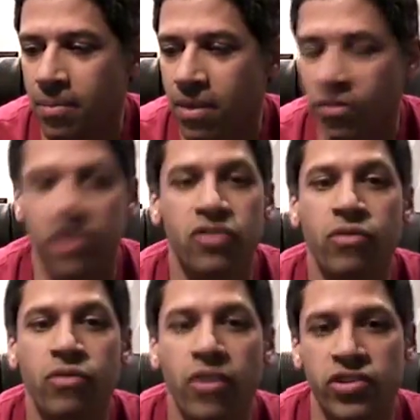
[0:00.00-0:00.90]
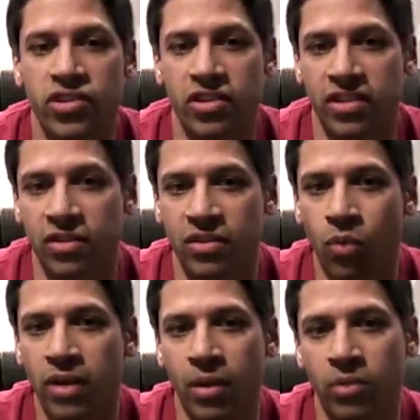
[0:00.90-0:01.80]
so I did two versions of this. I did
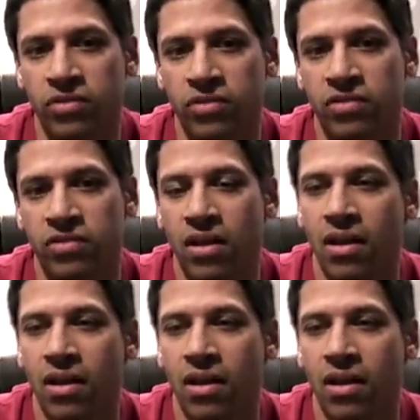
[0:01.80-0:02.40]
one that was